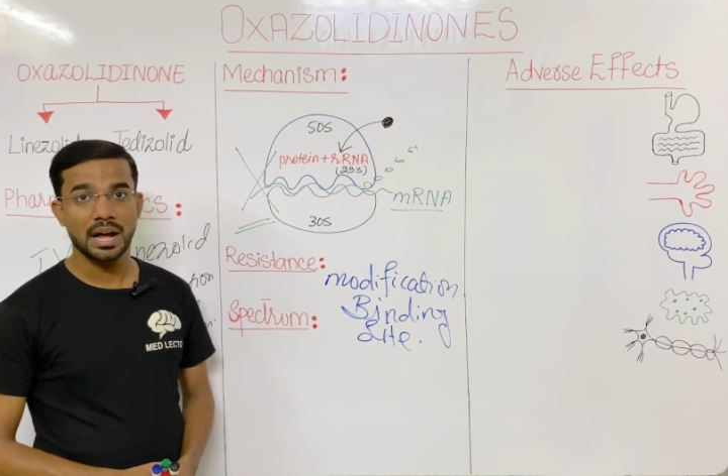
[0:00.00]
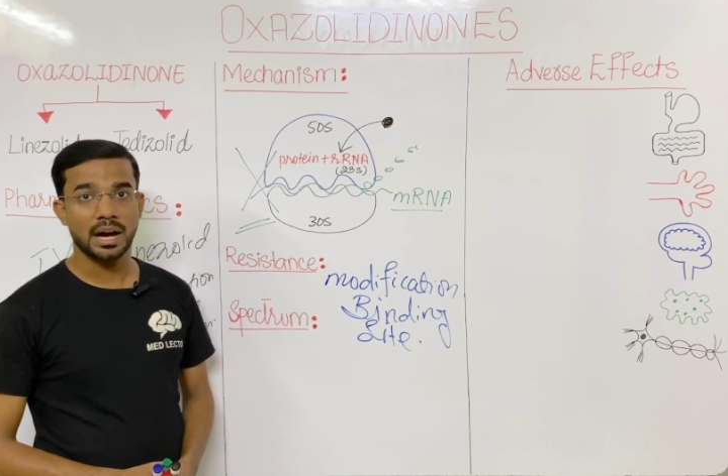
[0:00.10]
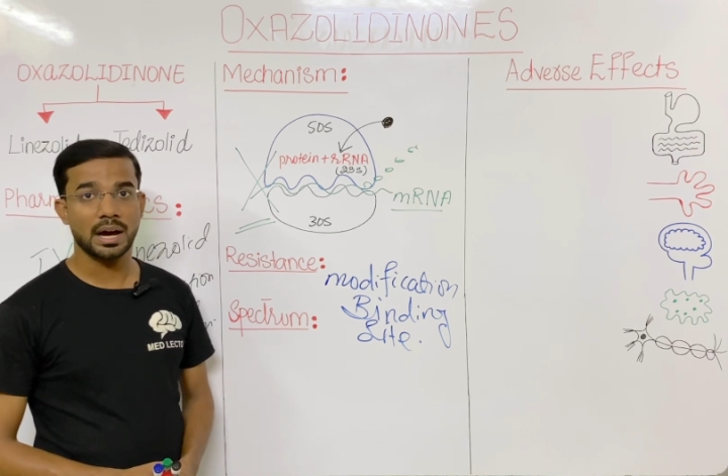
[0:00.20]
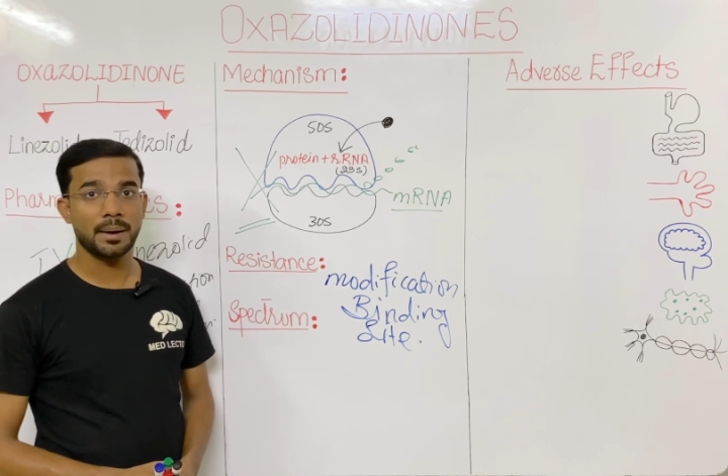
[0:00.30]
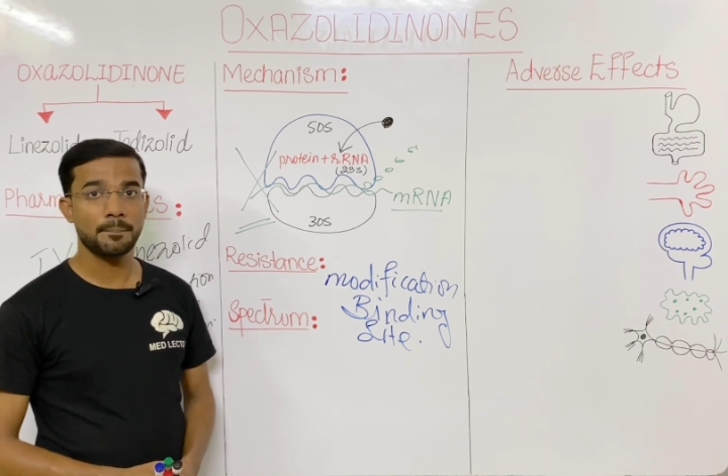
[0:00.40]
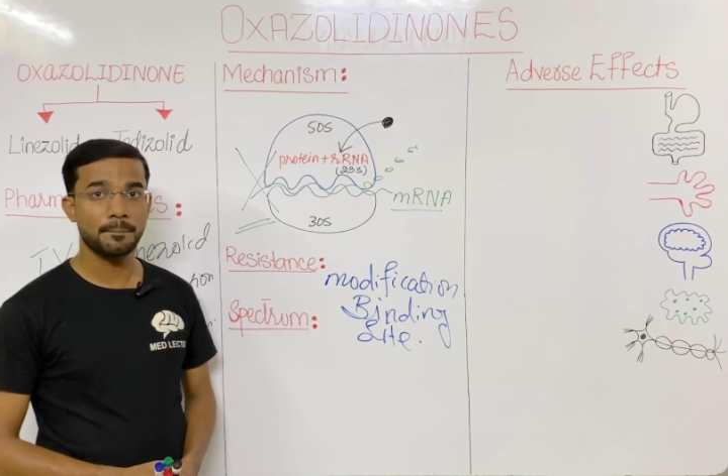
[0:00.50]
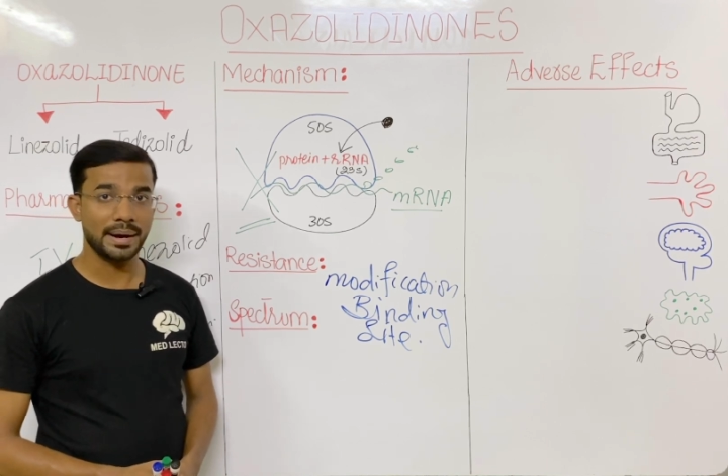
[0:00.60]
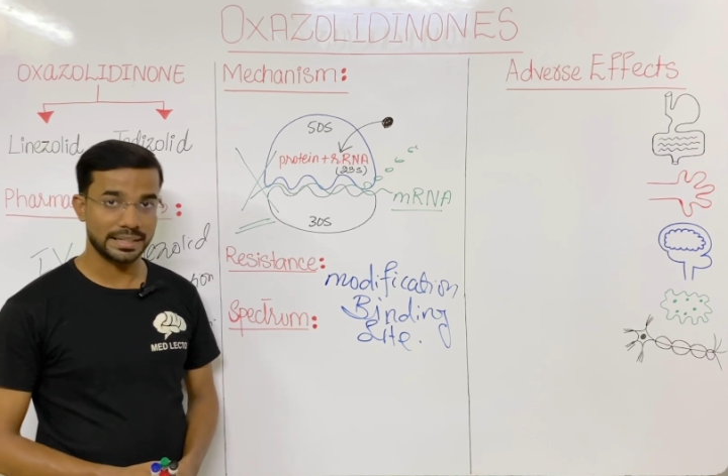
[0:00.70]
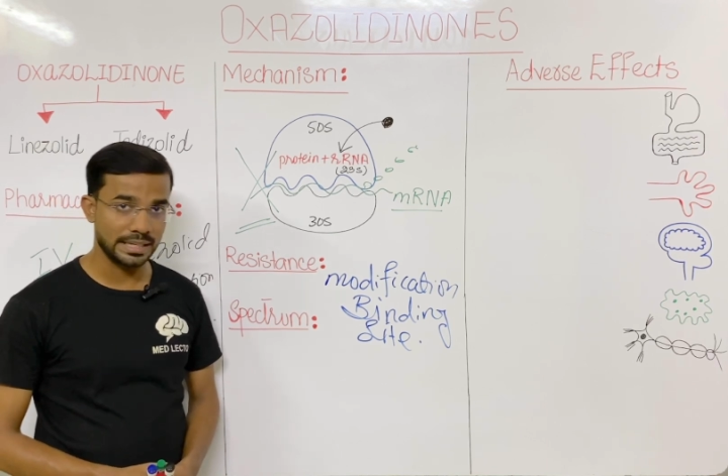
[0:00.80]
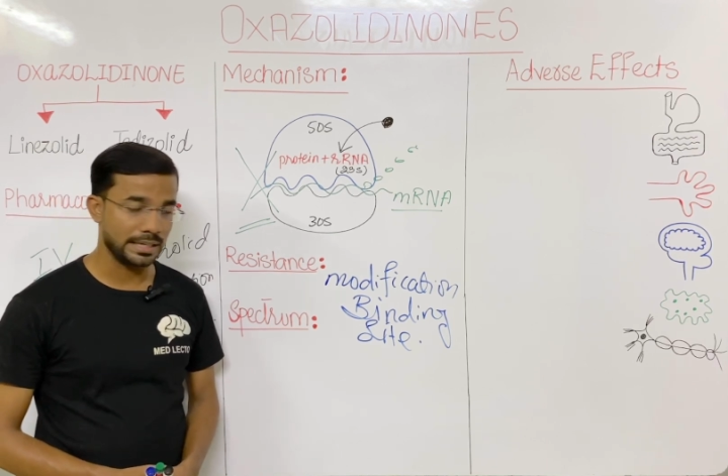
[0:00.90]
uh,
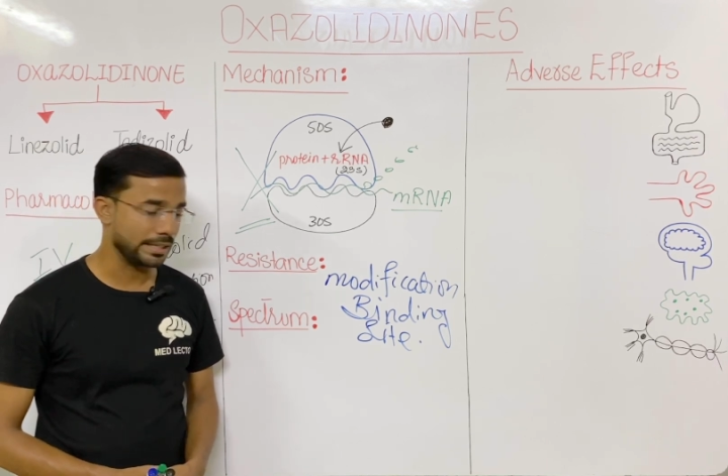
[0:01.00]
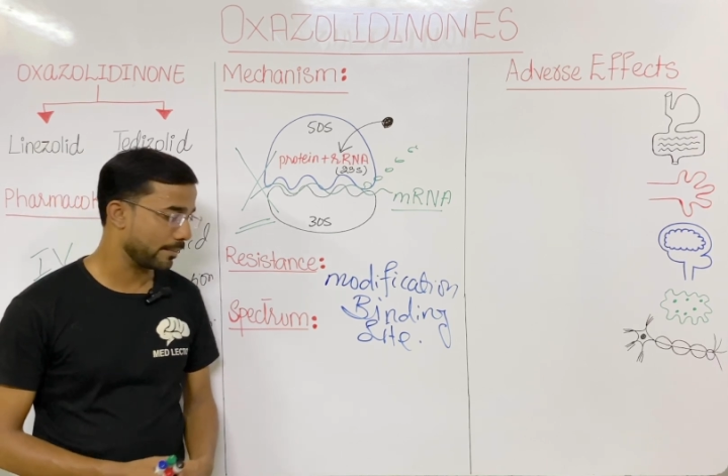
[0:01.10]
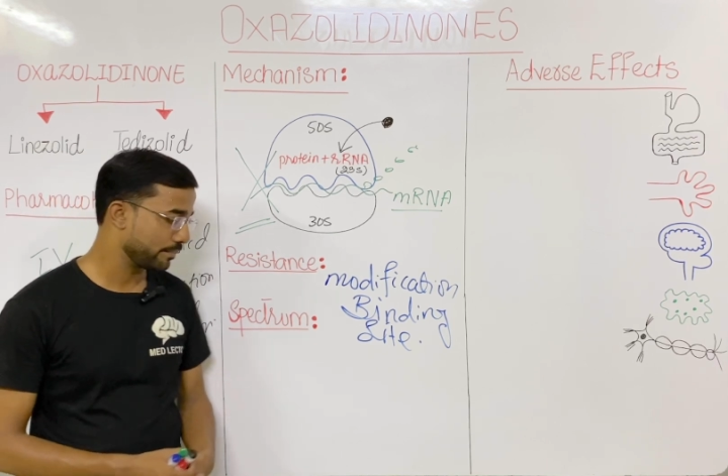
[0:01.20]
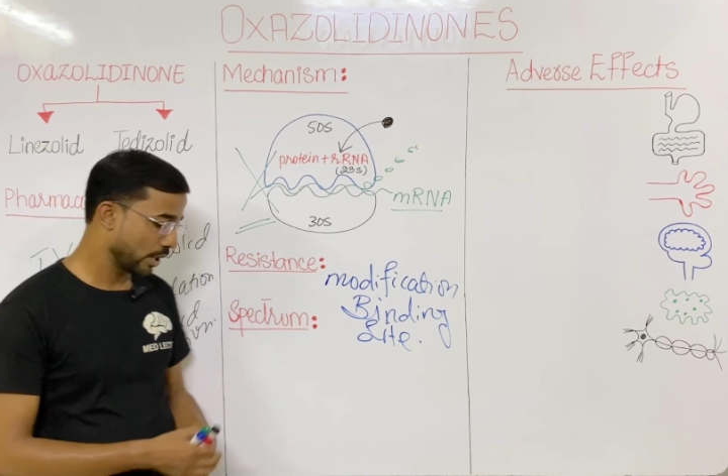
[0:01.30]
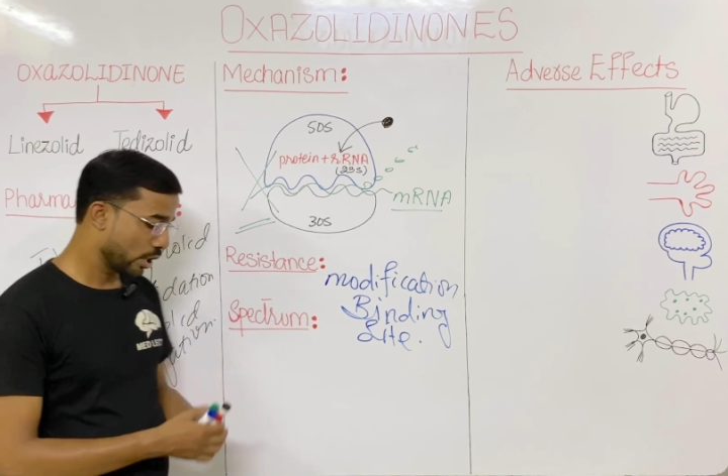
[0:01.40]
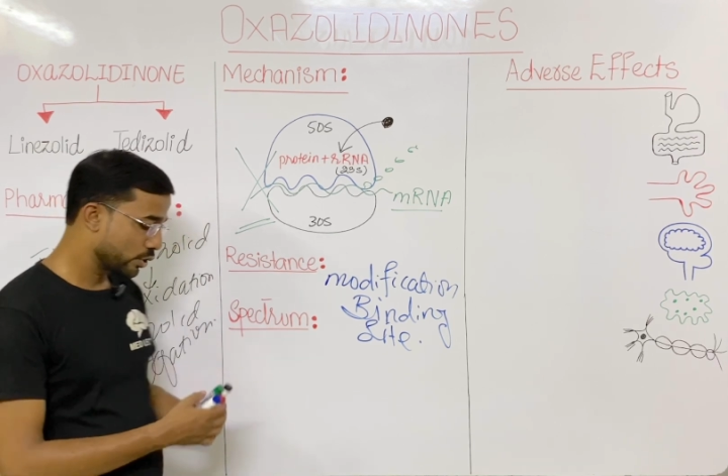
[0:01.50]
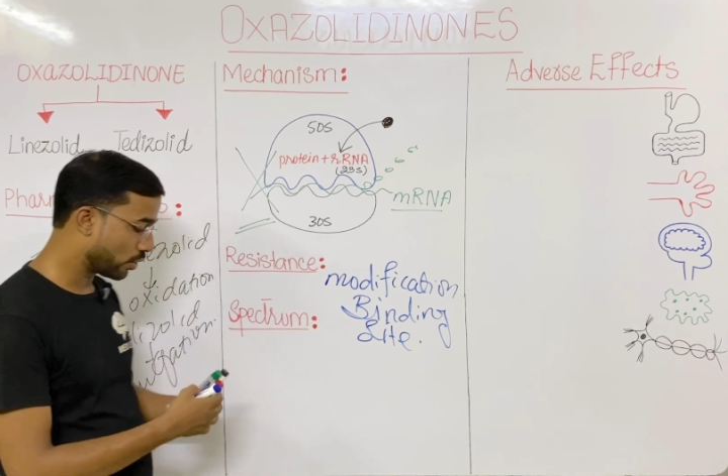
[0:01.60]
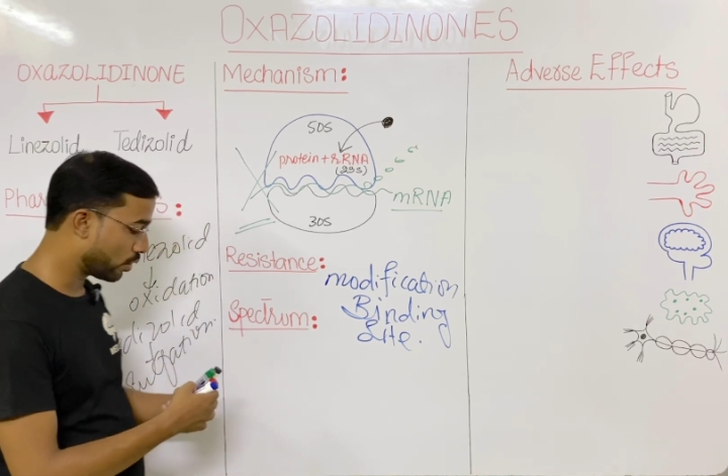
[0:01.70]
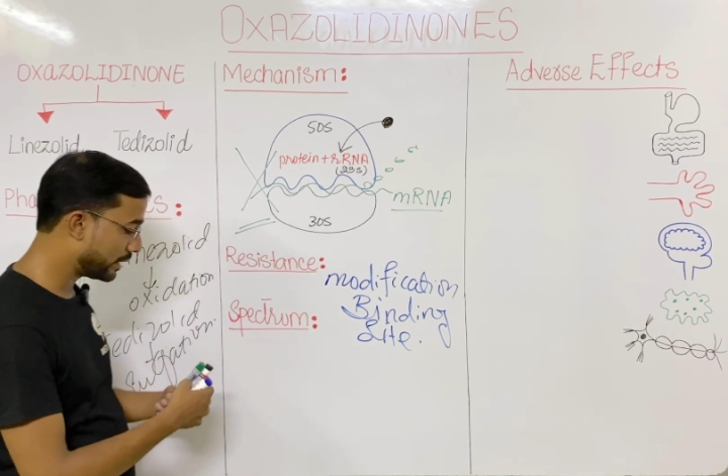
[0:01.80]
bacteria. So